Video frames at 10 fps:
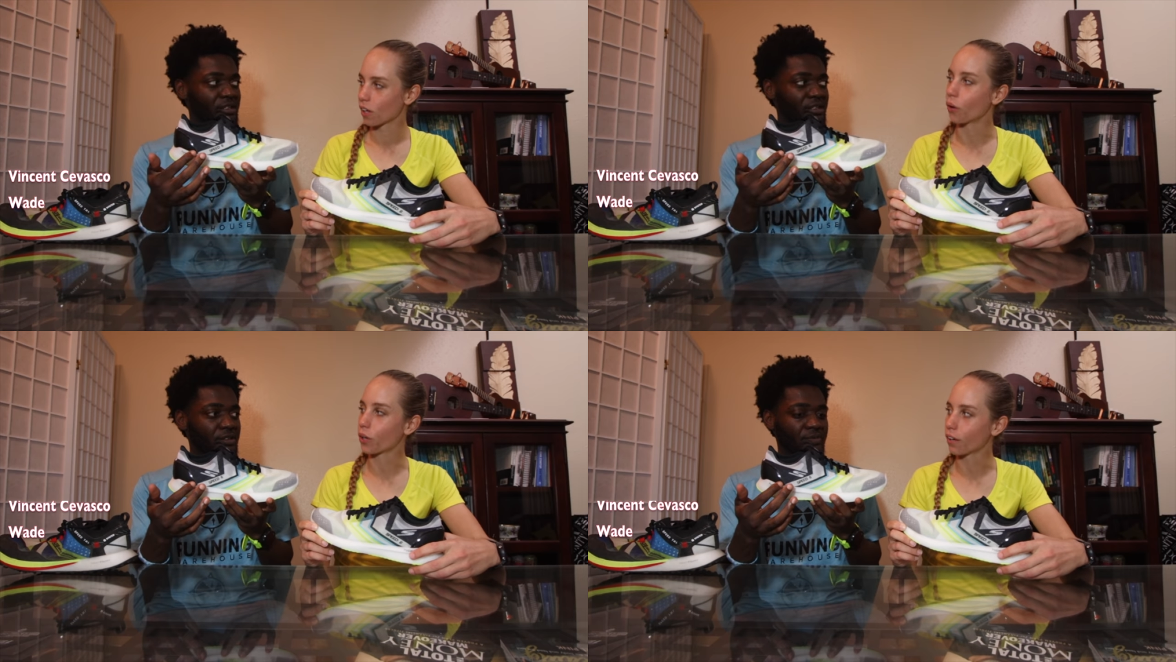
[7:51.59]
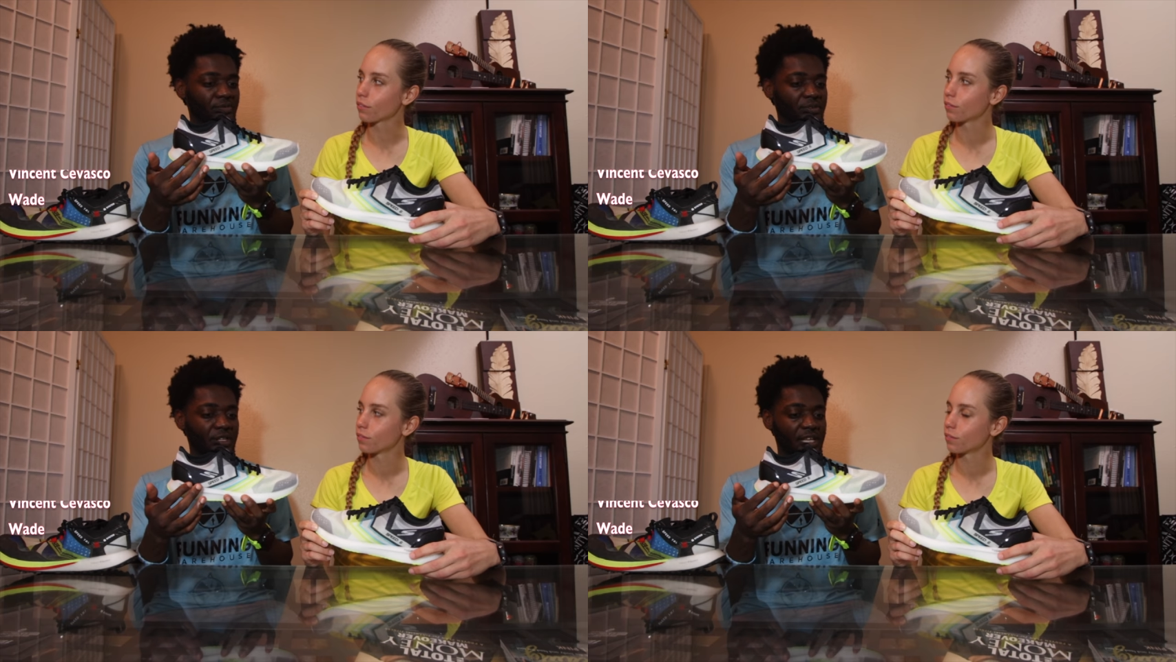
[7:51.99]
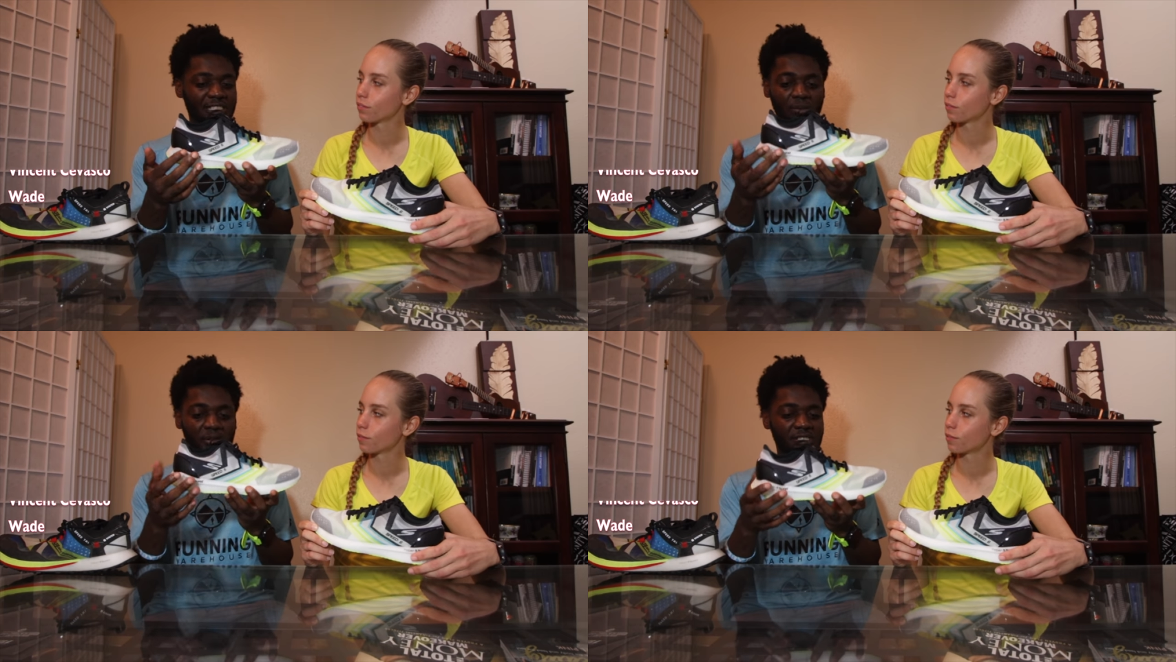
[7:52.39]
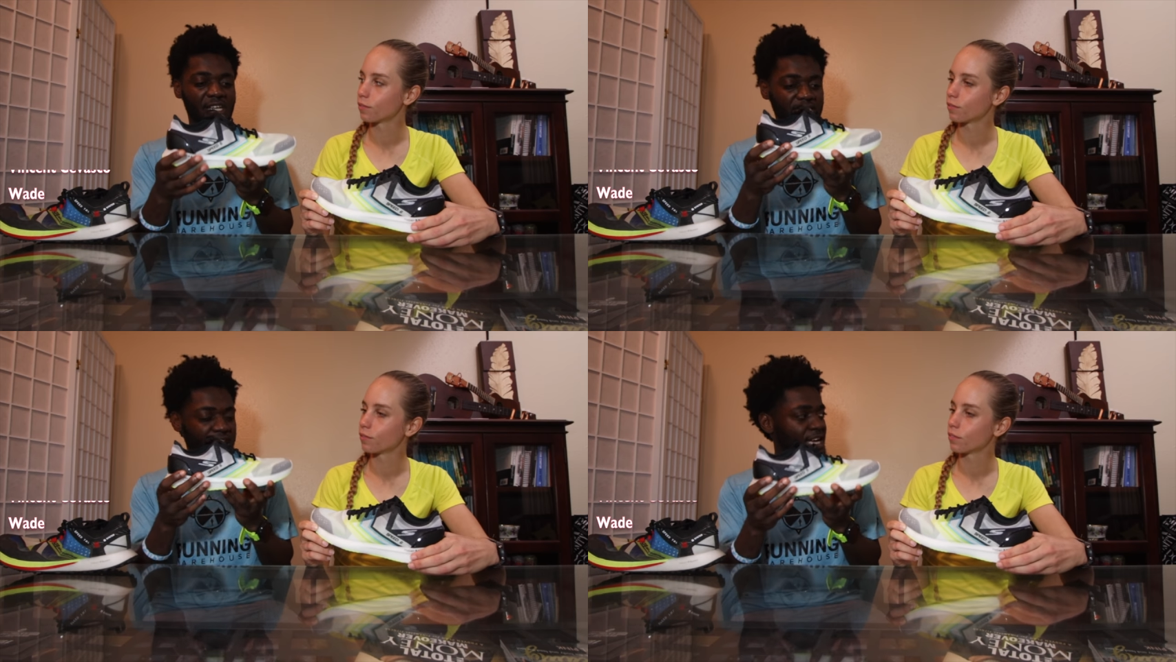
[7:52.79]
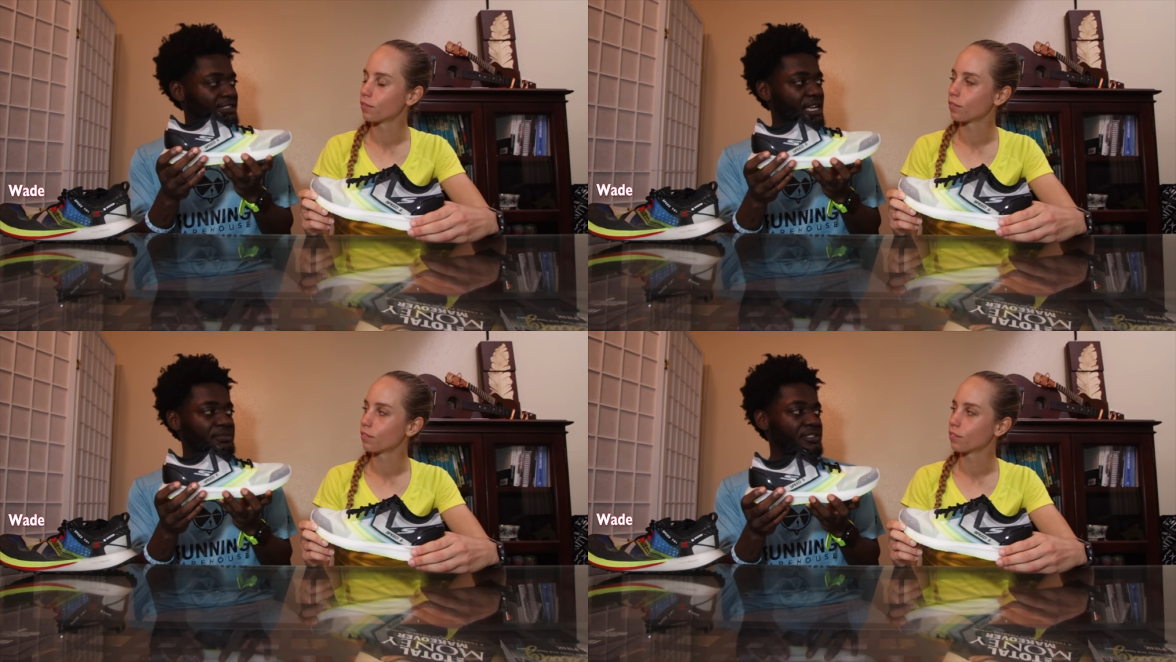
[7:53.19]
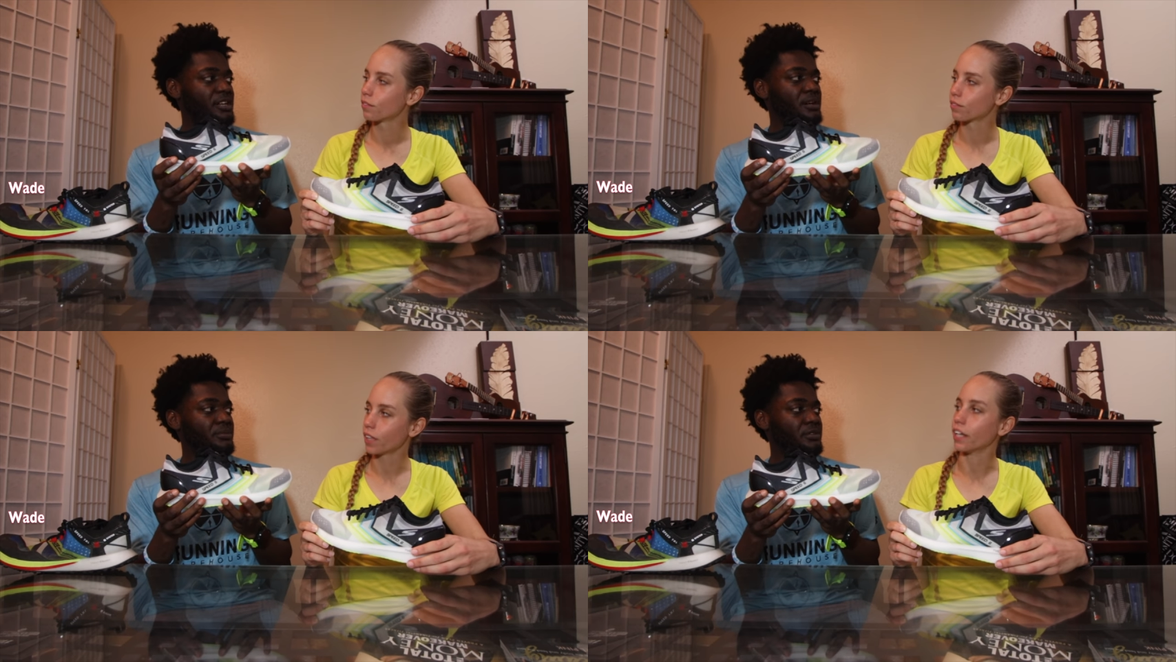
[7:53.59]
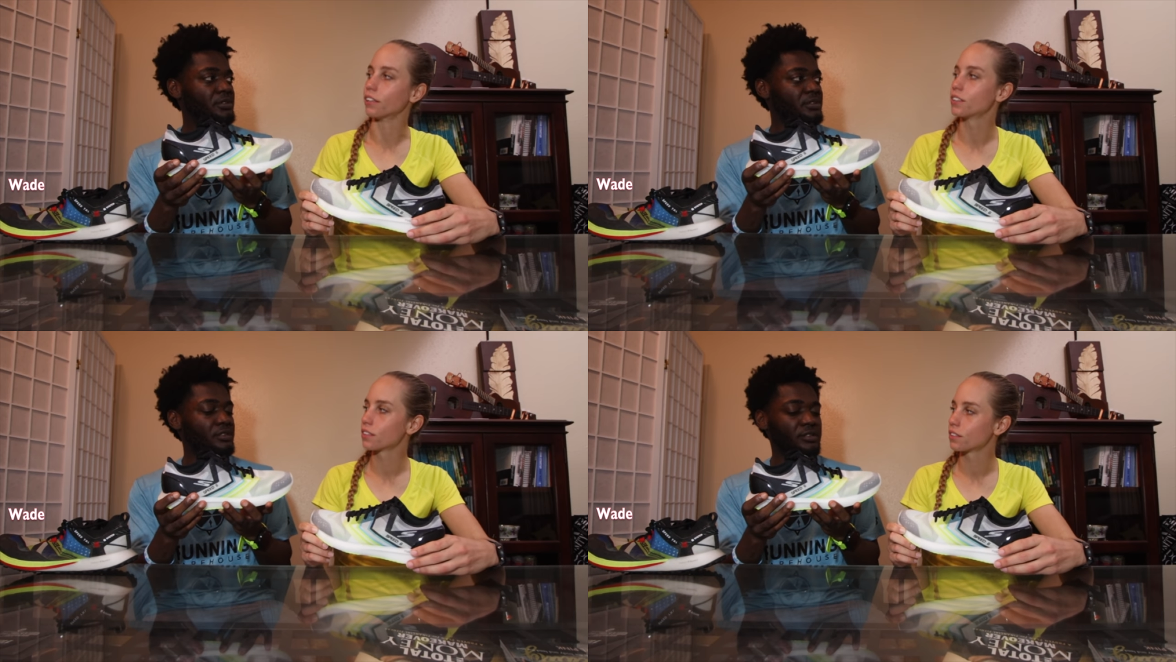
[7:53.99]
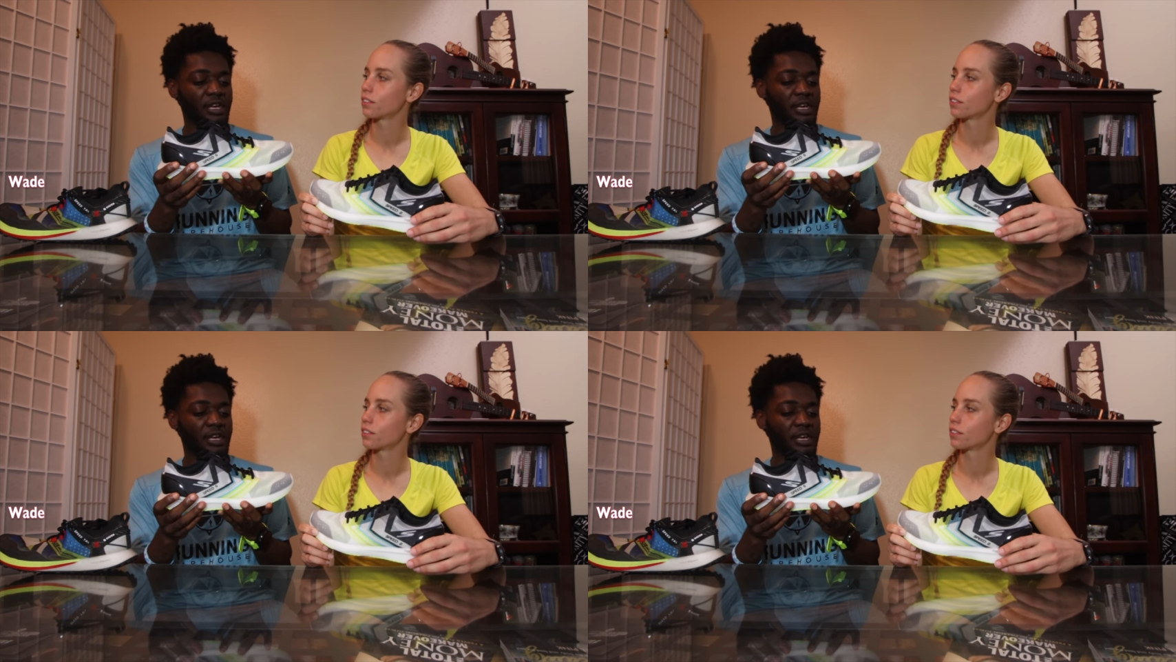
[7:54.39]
Speaker 1: Okay it's almost the exact same setup. Nice.